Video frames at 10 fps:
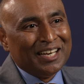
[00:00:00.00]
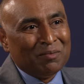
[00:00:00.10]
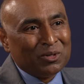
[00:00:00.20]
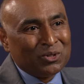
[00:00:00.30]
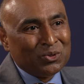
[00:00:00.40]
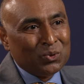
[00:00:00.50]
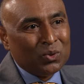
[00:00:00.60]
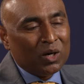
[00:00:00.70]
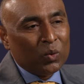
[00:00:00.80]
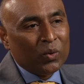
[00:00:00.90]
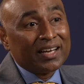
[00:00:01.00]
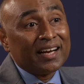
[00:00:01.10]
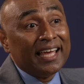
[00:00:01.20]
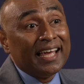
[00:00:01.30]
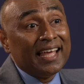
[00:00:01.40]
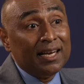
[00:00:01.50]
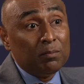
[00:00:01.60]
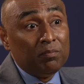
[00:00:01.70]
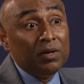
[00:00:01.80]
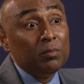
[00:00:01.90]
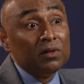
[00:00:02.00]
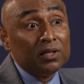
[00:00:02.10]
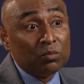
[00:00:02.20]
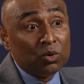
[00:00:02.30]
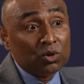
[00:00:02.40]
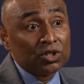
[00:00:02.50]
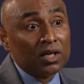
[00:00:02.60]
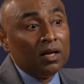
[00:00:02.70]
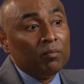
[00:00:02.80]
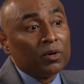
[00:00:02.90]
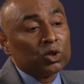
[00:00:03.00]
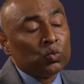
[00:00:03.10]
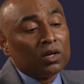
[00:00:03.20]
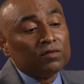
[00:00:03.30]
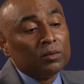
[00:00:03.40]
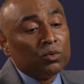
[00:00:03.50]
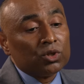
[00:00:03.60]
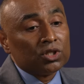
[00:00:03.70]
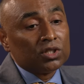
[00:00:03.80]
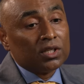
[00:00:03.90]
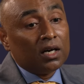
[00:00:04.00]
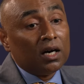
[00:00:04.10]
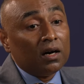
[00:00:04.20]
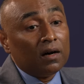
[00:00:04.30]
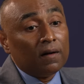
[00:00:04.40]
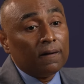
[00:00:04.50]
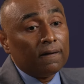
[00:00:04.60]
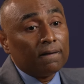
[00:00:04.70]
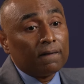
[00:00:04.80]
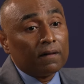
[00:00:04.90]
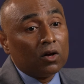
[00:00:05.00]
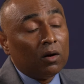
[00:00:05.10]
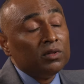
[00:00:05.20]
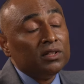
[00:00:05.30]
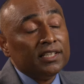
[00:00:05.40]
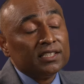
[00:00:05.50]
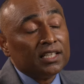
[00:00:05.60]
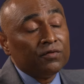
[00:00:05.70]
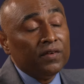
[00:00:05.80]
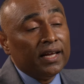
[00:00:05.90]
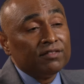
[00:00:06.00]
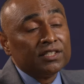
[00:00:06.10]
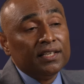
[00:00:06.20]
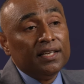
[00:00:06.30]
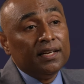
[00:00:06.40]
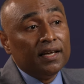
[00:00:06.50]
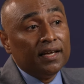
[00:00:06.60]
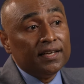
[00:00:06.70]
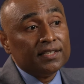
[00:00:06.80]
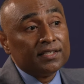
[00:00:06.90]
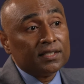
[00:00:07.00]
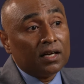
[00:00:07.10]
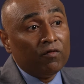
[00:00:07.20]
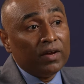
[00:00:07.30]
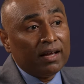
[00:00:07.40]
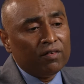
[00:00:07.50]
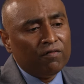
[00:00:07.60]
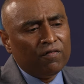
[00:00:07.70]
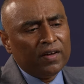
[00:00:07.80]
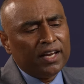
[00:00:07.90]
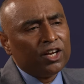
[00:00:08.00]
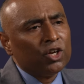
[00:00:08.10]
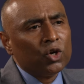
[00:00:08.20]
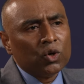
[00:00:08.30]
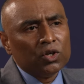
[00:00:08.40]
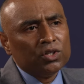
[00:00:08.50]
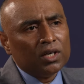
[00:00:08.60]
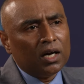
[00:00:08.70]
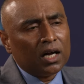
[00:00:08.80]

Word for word: Number two, where can I help people the most? Because one of the most common things that we have seen is we have a very good